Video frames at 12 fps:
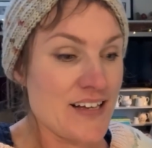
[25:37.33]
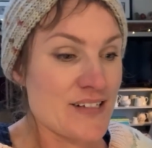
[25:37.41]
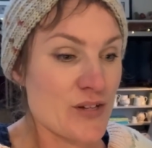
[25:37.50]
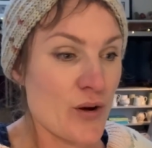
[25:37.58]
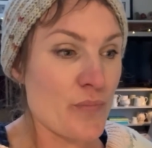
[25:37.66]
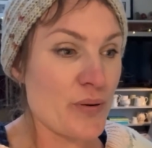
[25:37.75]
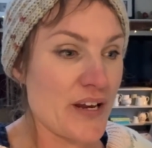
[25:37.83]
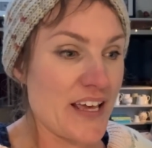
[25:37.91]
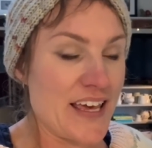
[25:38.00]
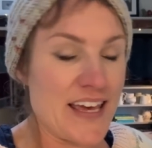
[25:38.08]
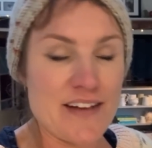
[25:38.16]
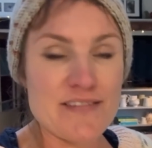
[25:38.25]
So I'll put it
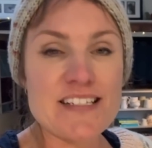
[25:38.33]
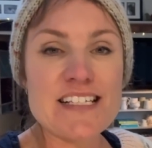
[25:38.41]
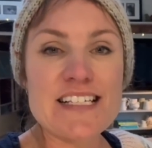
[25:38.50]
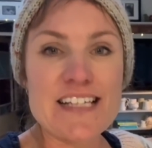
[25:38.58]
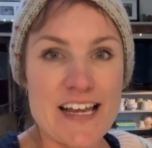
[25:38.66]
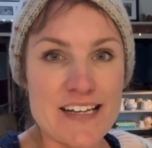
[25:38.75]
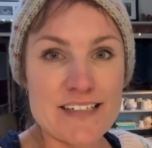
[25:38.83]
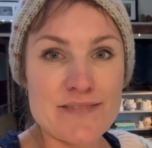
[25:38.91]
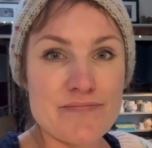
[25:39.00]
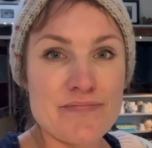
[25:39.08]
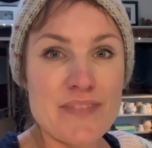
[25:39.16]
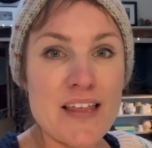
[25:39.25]
here instead.
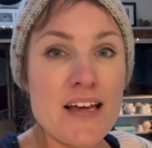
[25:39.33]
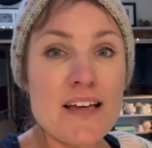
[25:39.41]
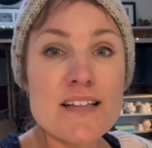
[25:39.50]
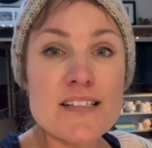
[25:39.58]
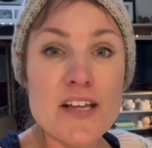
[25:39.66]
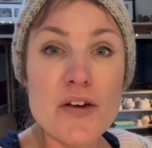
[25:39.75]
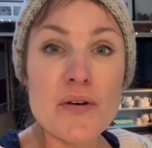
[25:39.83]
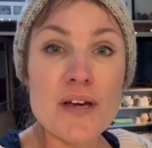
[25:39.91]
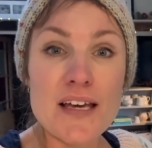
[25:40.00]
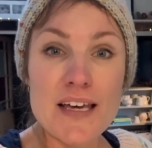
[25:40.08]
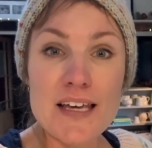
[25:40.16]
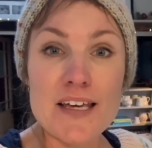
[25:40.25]
So
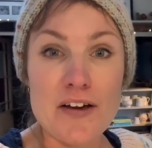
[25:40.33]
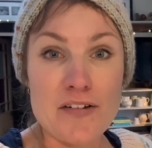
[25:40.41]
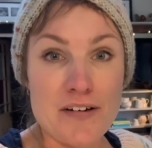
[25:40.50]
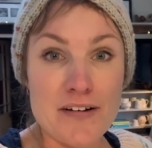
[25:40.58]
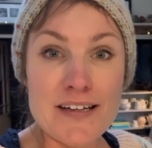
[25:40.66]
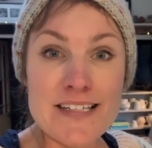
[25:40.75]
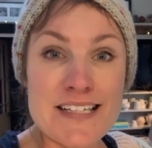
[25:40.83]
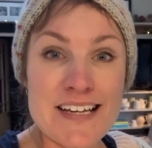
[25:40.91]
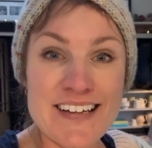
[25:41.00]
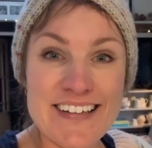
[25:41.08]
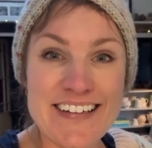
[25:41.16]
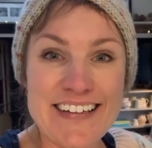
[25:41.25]
here you go, guys.
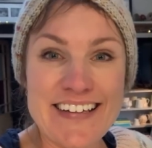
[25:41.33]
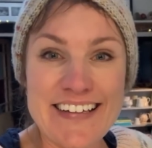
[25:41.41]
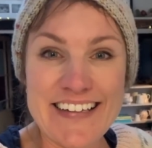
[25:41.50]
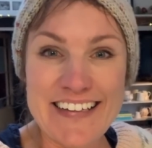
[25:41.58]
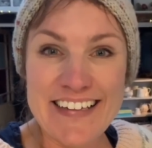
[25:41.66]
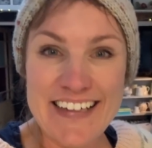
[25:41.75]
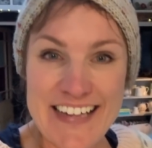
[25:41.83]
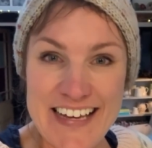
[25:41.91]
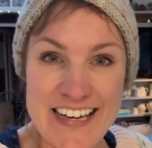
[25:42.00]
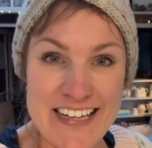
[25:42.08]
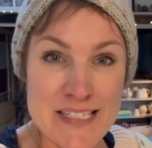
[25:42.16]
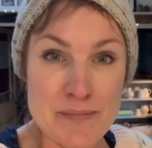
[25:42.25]

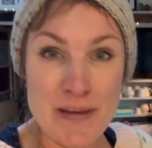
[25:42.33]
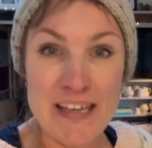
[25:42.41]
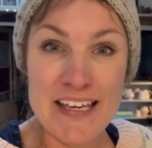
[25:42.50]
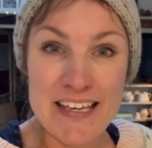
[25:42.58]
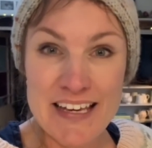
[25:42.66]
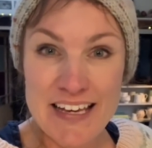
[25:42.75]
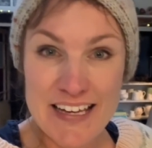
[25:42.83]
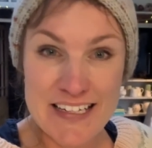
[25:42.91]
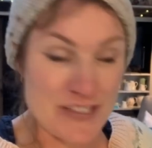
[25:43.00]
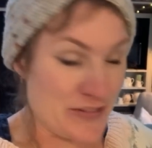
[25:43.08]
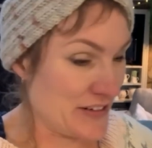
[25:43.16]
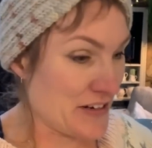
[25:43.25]
Here's me
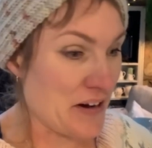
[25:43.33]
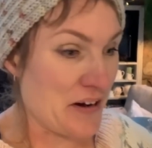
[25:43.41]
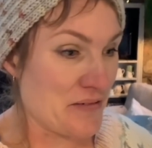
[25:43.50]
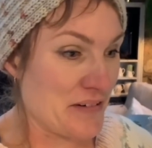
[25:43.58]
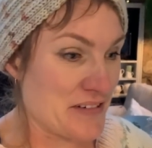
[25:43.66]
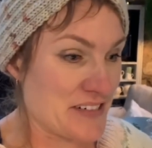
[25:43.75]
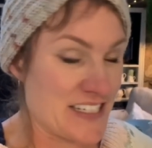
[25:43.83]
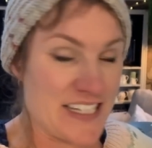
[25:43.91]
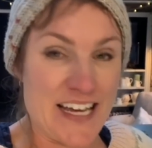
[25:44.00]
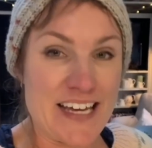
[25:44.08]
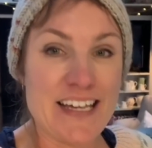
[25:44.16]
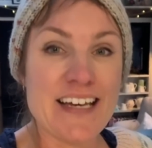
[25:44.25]
doing a cartwheel today.